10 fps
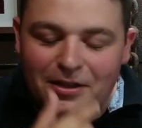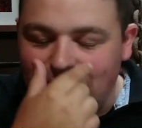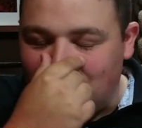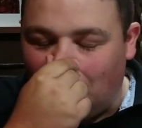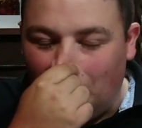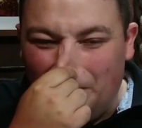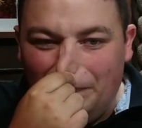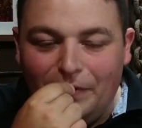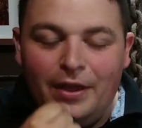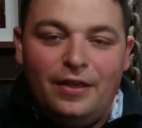So
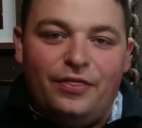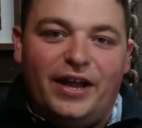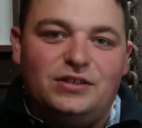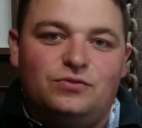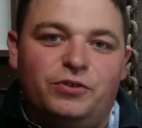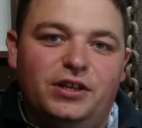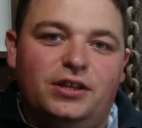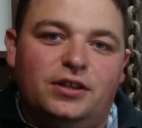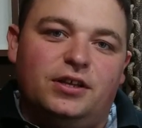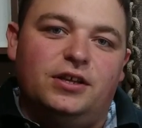that's
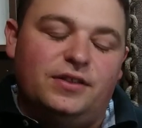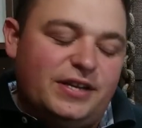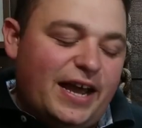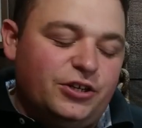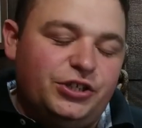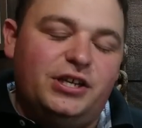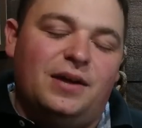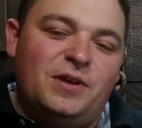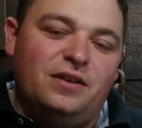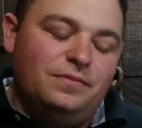really the data sheet. I
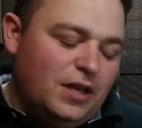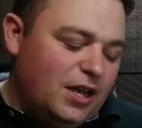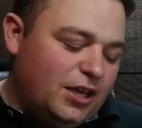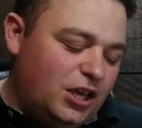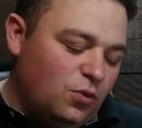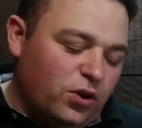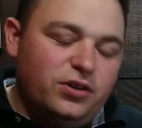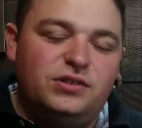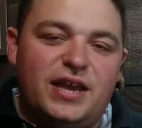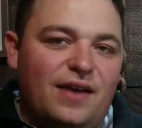mean,
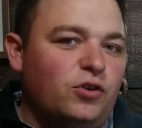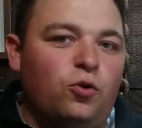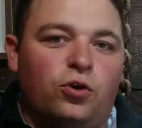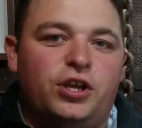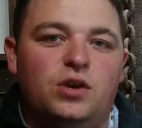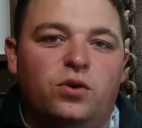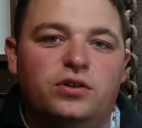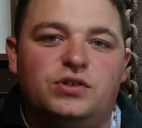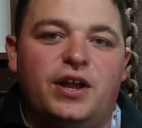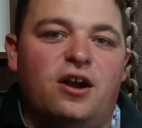keywords, they have the core
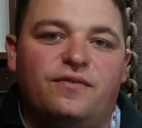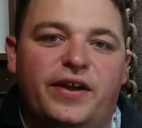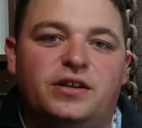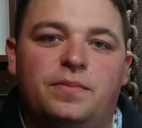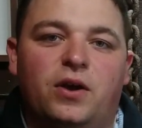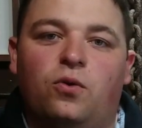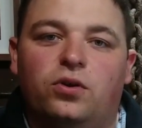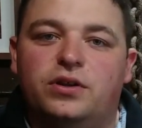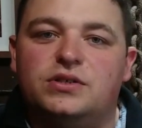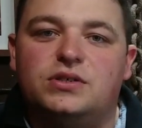keywords. They are affected by
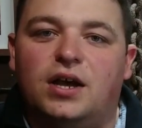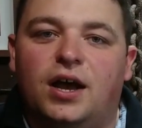auras.